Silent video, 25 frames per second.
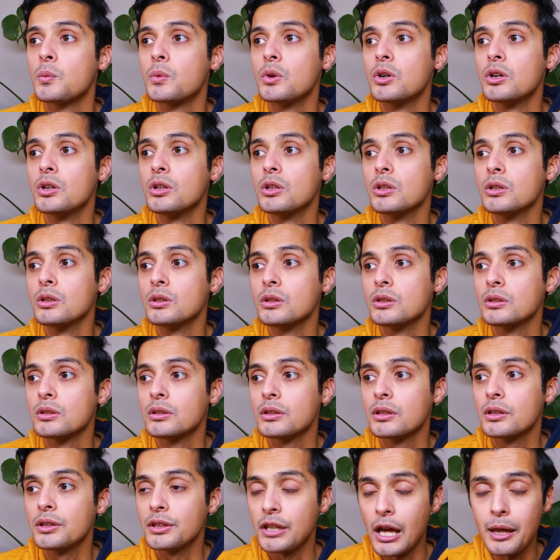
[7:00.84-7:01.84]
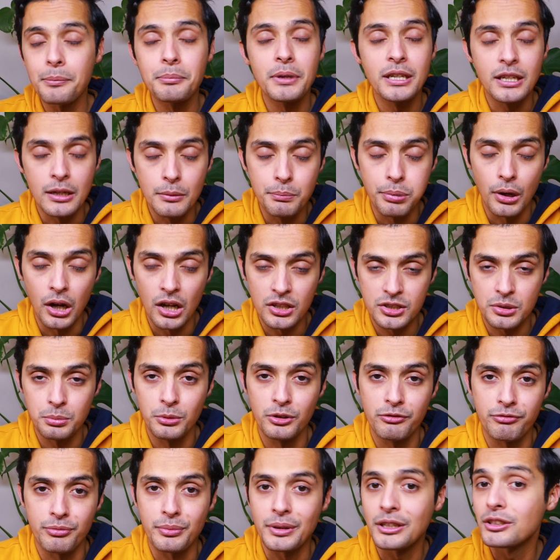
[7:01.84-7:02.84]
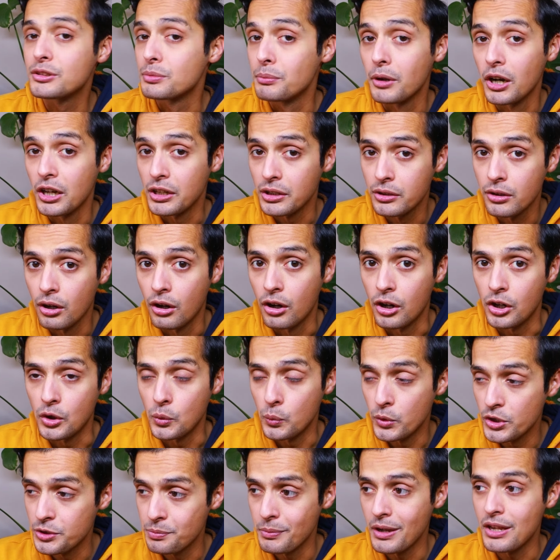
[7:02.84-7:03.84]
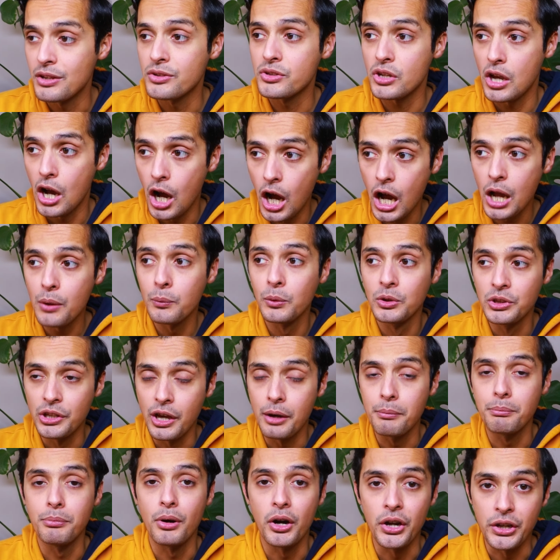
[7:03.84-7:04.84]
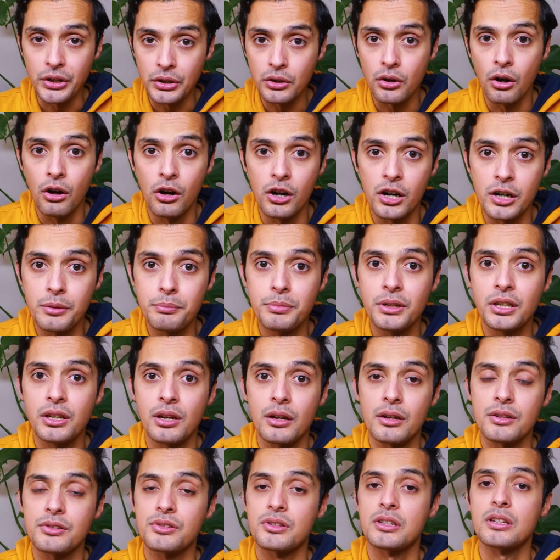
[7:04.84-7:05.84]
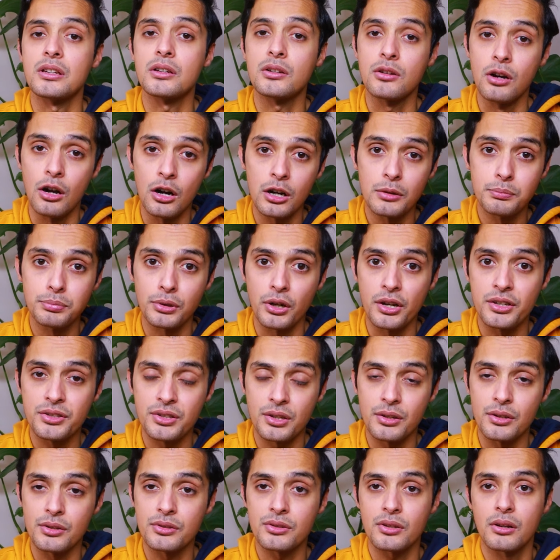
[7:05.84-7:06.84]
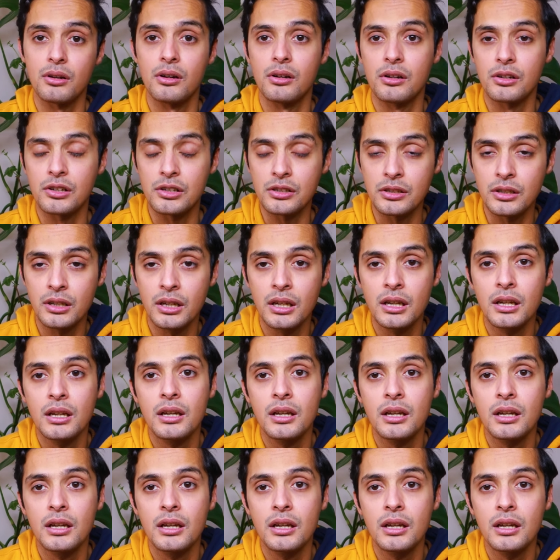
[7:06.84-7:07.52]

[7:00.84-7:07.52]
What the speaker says: will not make it possible for me to buy a car, which means I will not buy a car because the car prices are